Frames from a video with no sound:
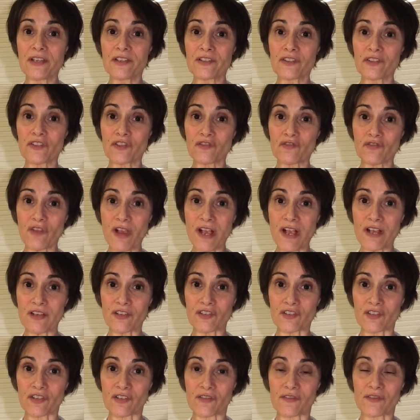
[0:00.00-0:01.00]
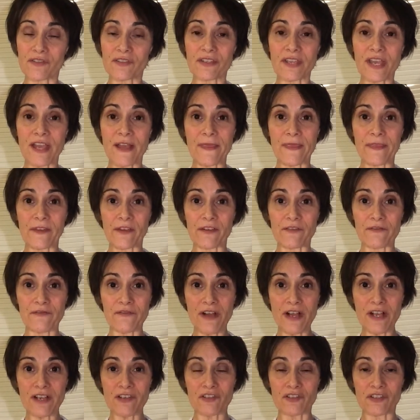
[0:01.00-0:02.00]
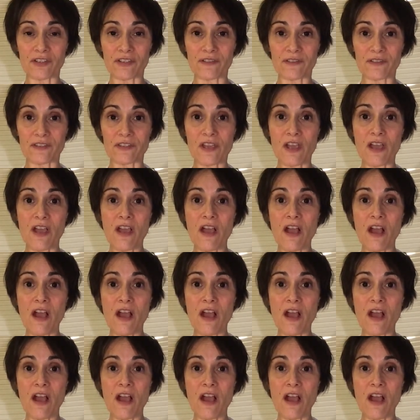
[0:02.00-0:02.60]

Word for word: Structures and their functions